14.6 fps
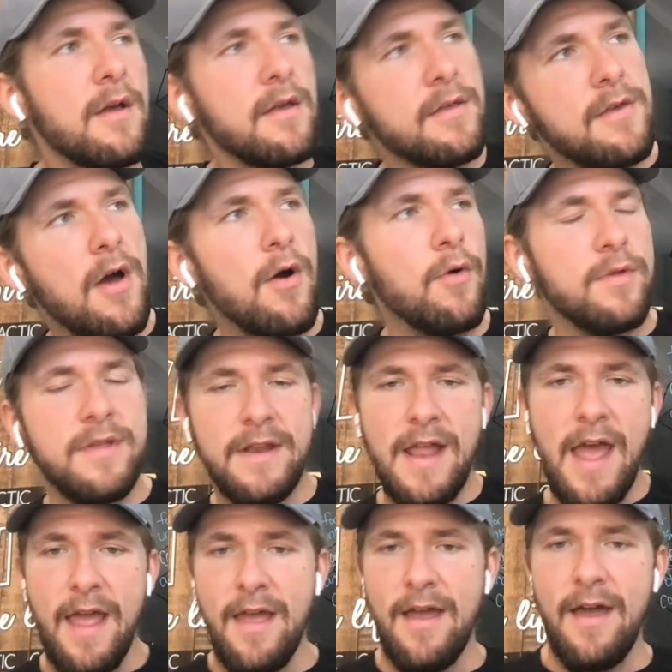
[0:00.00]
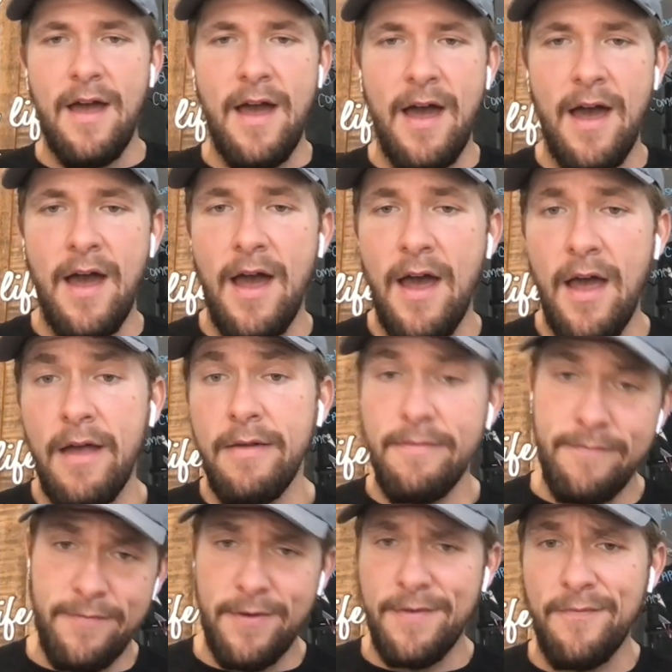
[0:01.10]
So today,
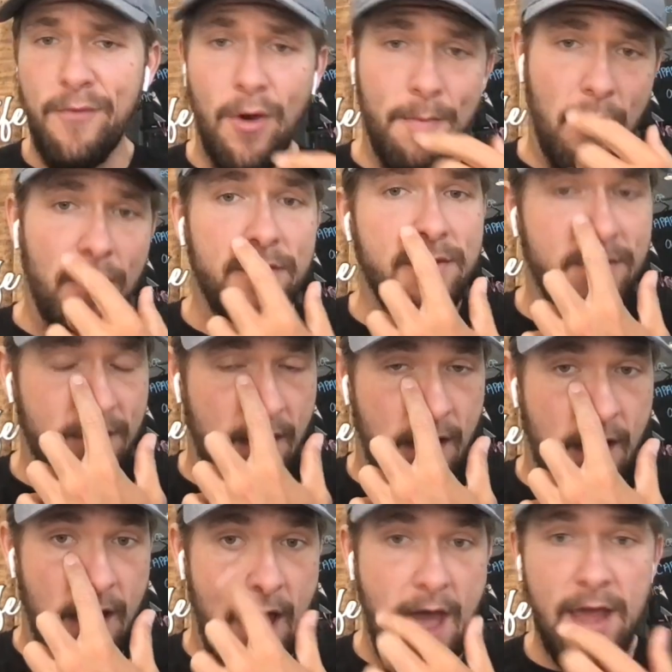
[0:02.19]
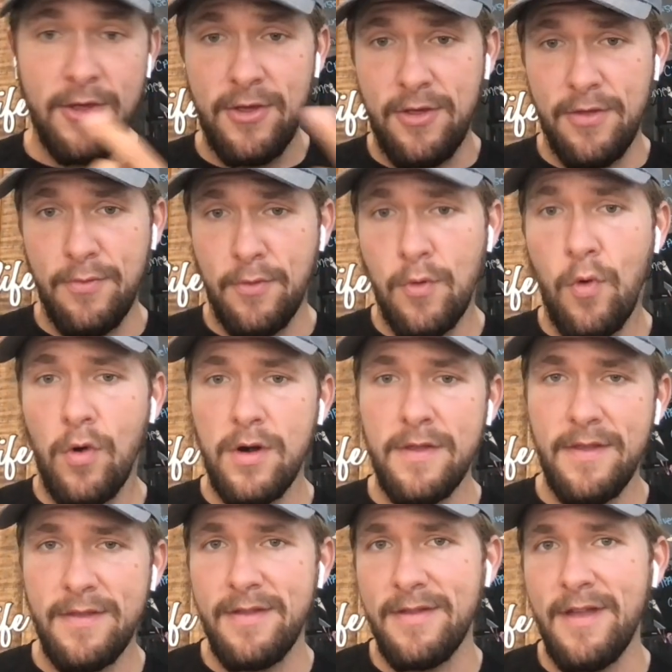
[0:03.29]
first and foremost, I actually just recorded
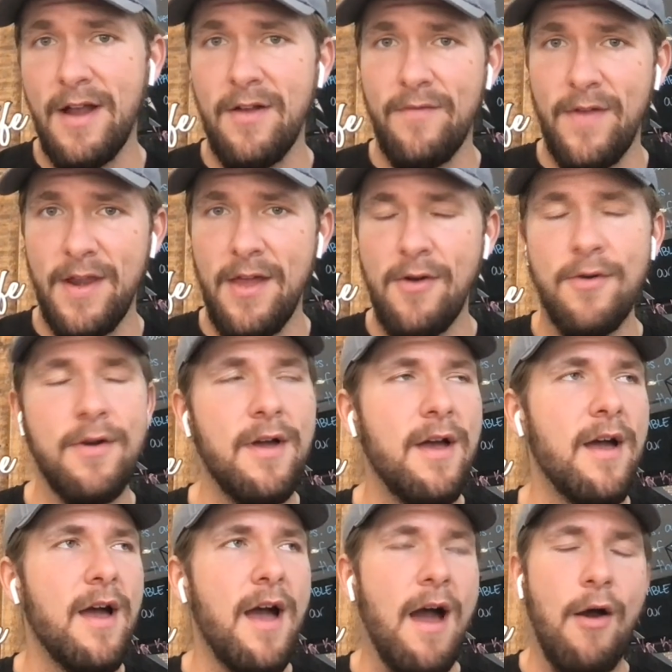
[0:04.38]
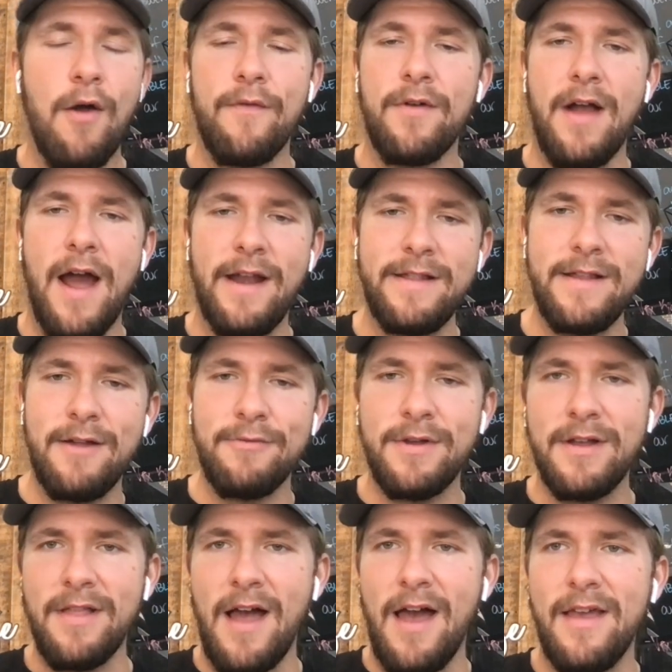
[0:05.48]
this entire video. However, I did not
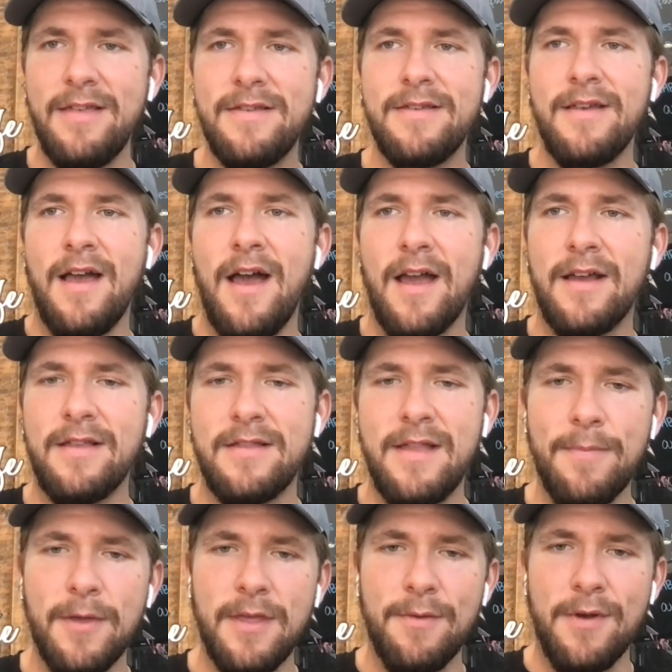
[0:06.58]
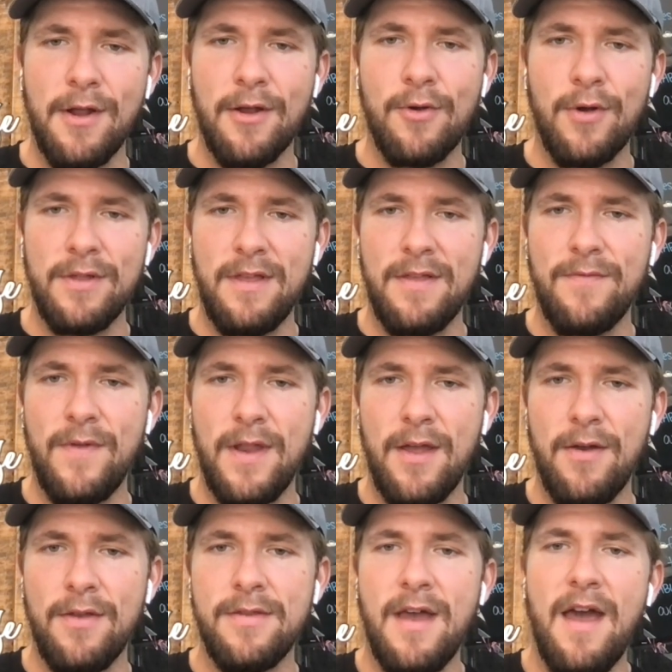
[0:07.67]
realize, because typically when I record these
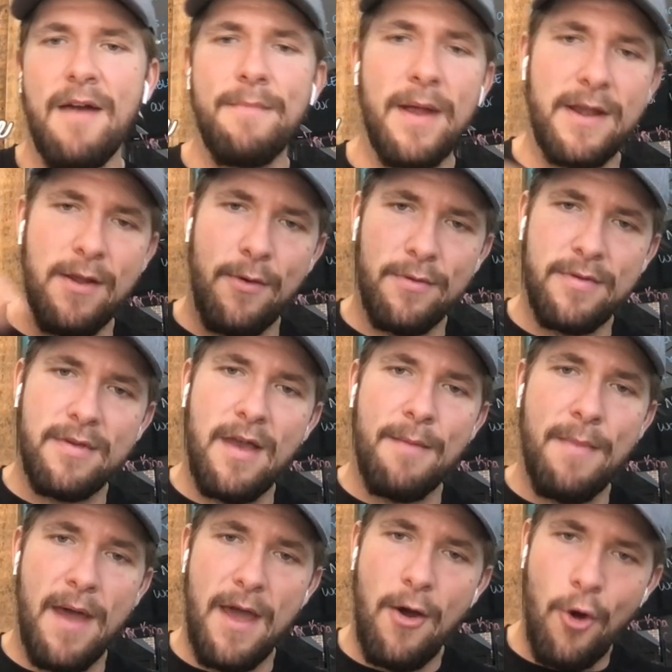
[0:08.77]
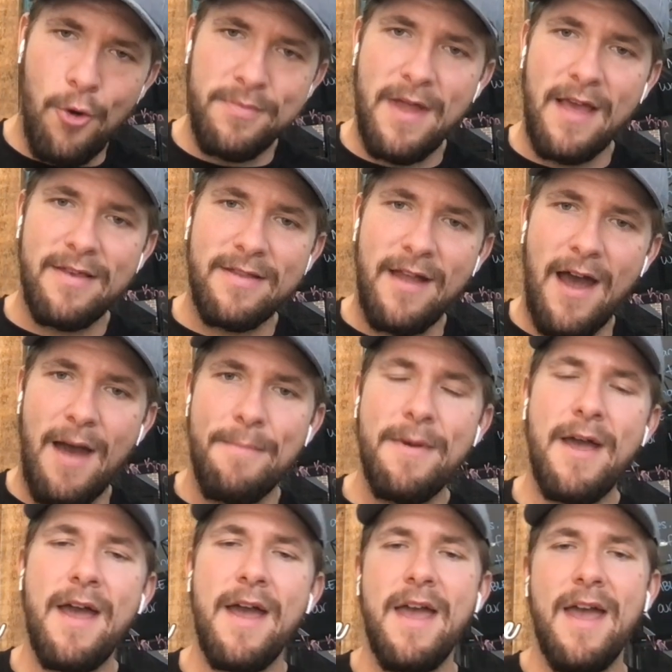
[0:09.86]
videos, I have my notes on my home desktop,
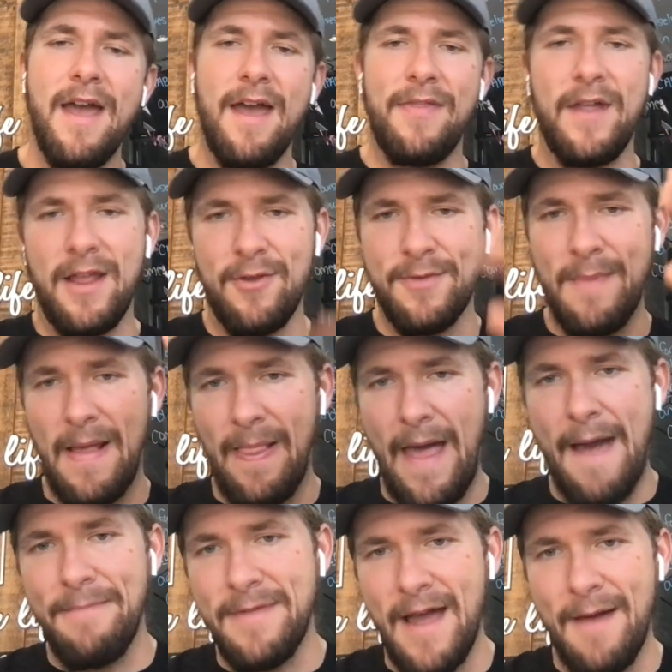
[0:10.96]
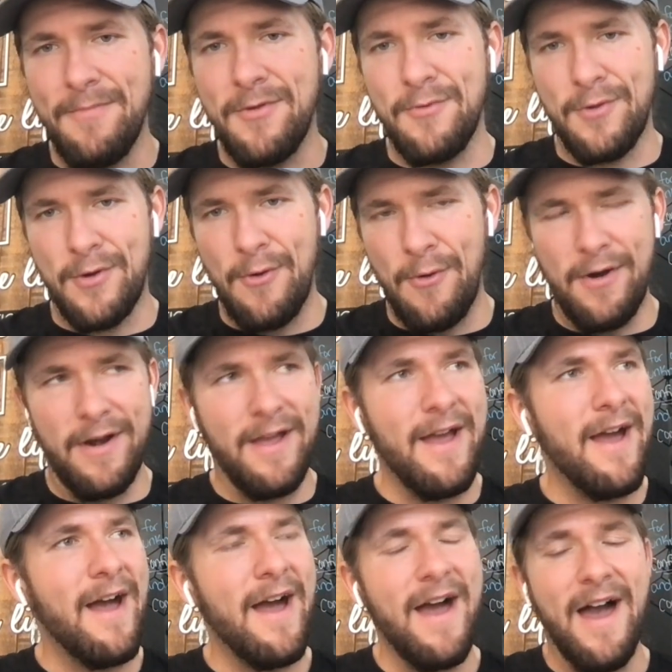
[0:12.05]
and then I use my laptop to record.
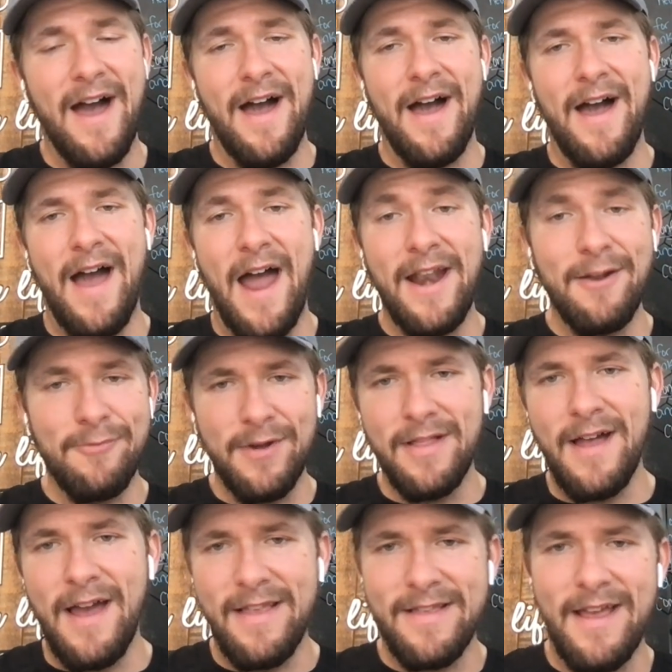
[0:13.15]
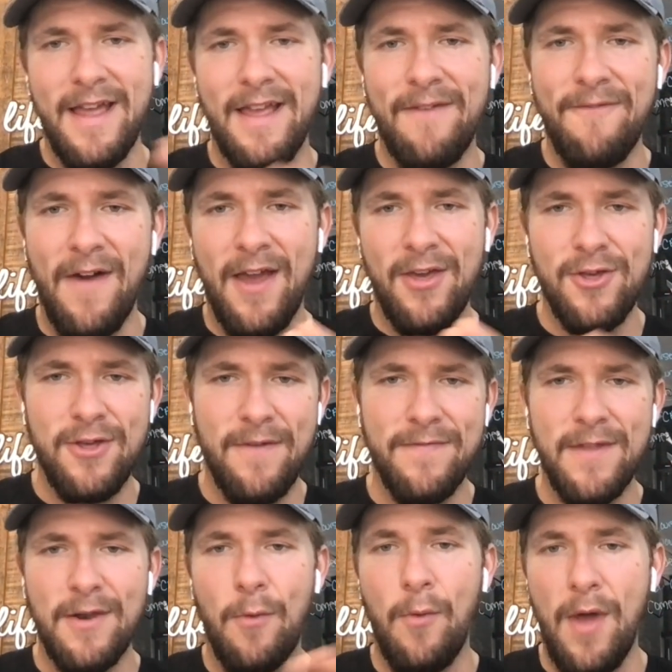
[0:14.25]
I didn't realize that if I
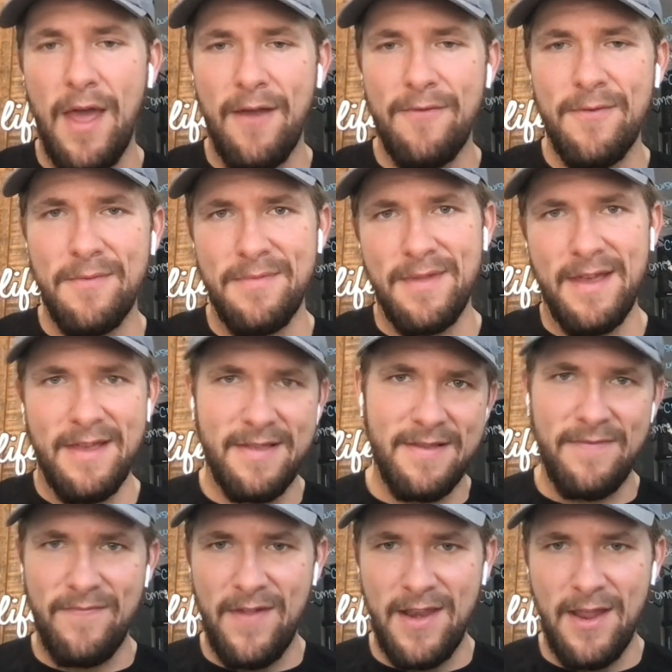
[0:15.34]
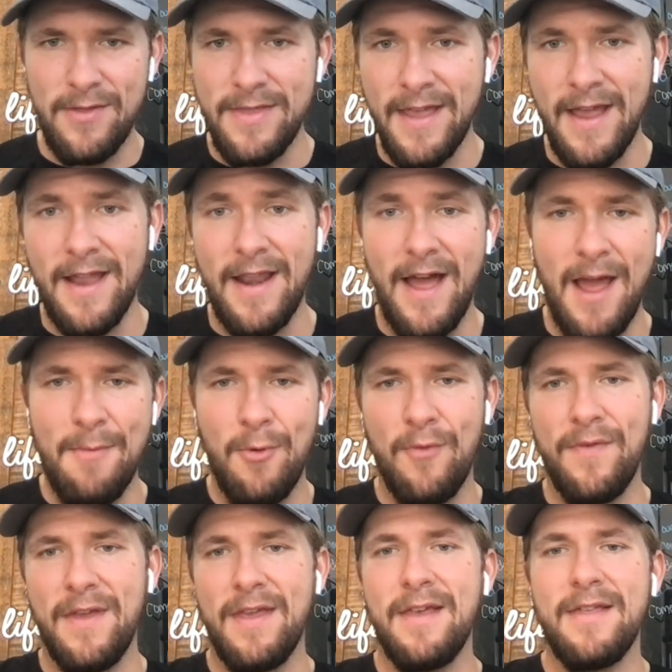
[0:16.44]
shifted away from this video thing on
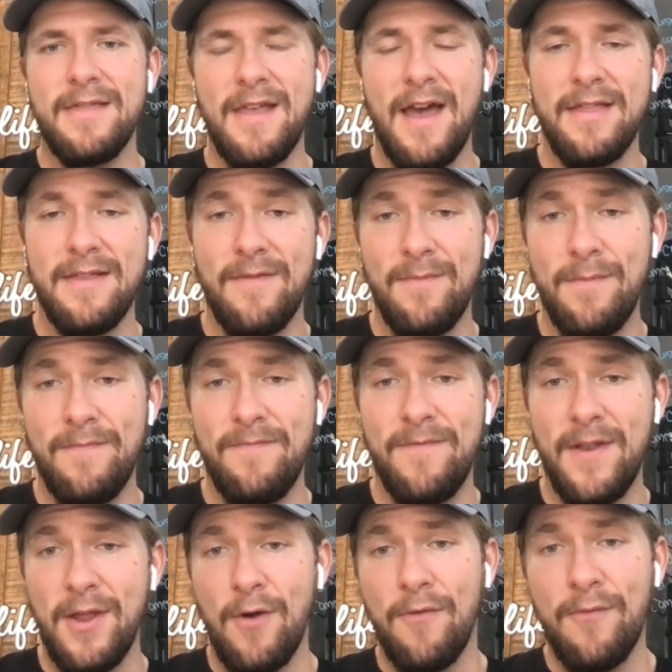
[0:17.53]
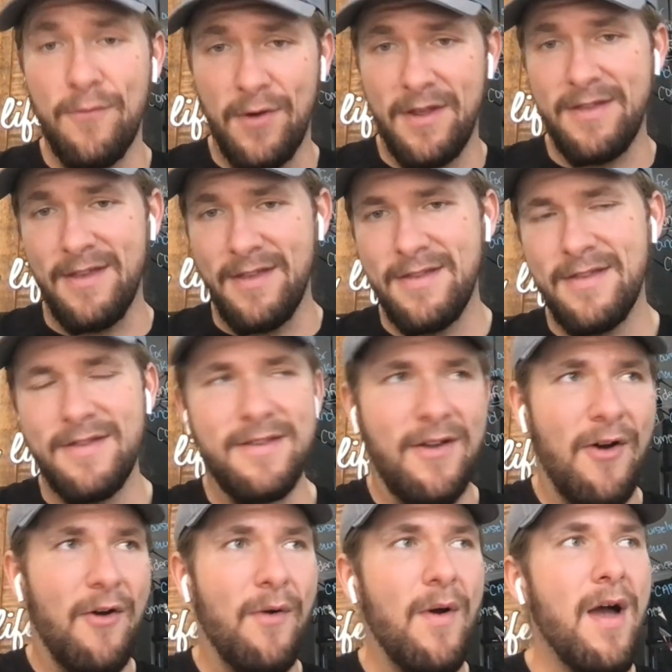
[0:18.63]
iMovie, that the video freezes.
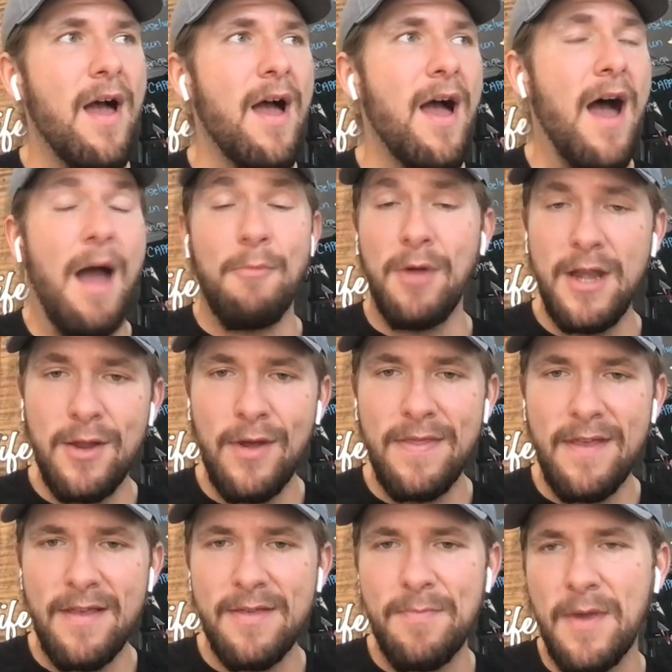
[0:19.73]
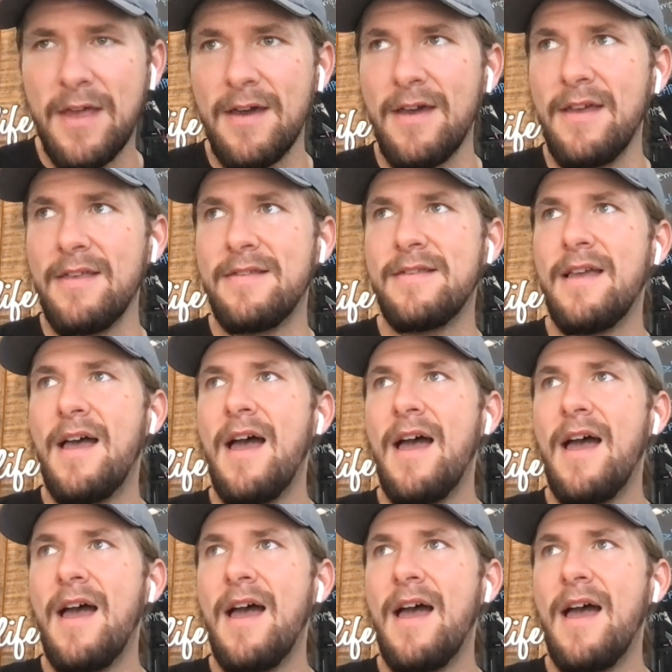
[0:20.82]
So I'm redoing this because